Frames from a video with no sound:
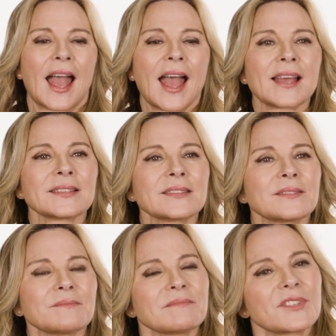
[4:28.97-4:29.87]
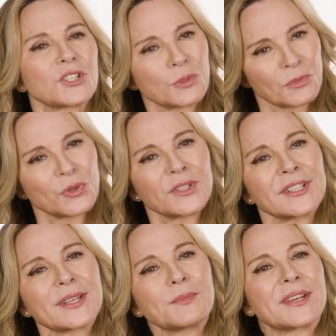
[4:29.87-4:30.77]
and
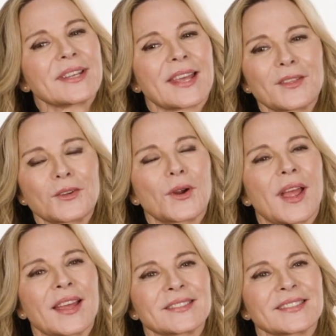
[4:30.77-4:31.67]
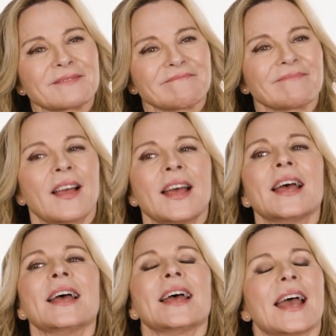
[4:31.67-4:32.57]
communally be together and
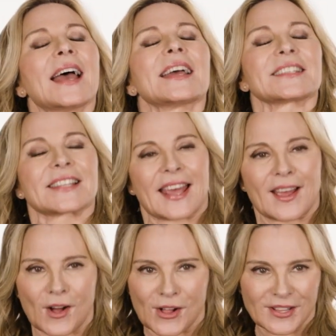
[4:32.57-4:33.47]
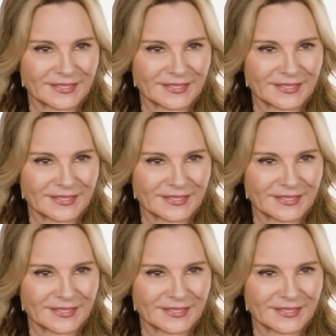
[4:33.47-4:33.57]
exhale.